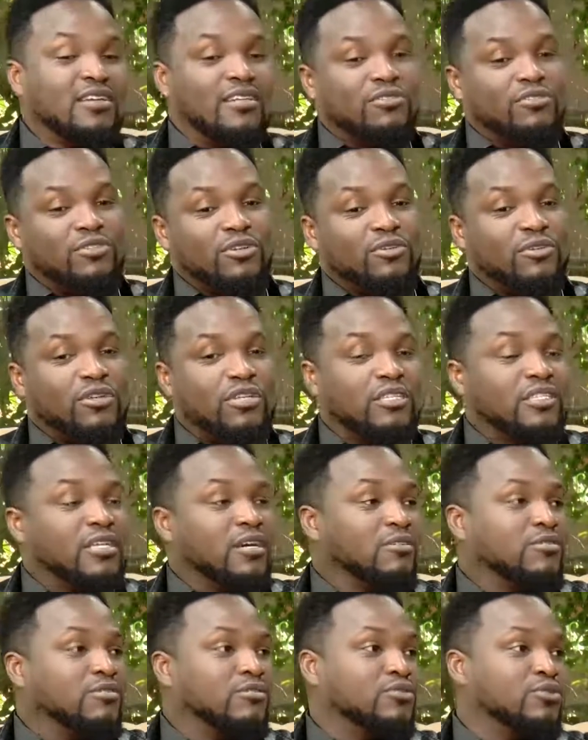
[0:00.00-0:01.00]
trickling
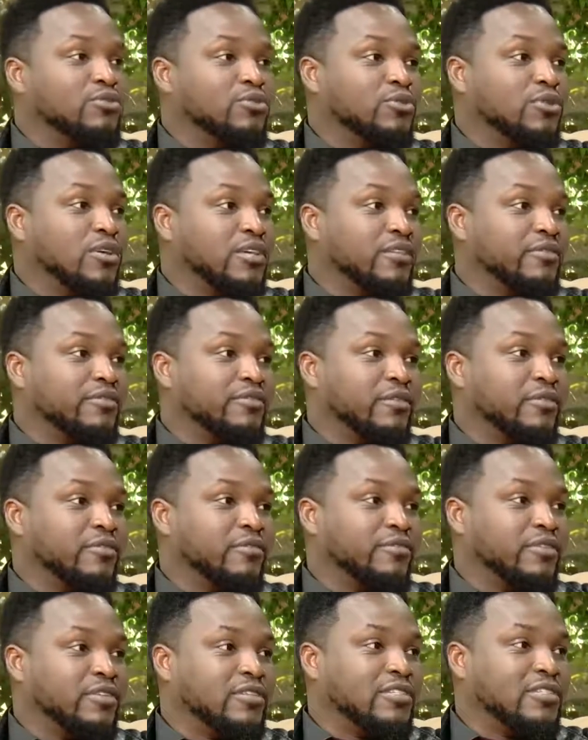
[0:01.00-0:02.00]
down to Uganda Film
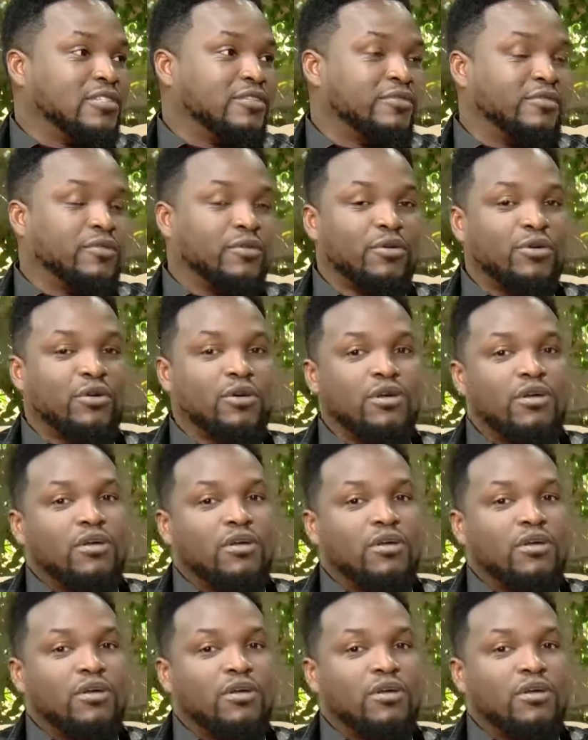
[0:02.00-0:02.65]
Festival,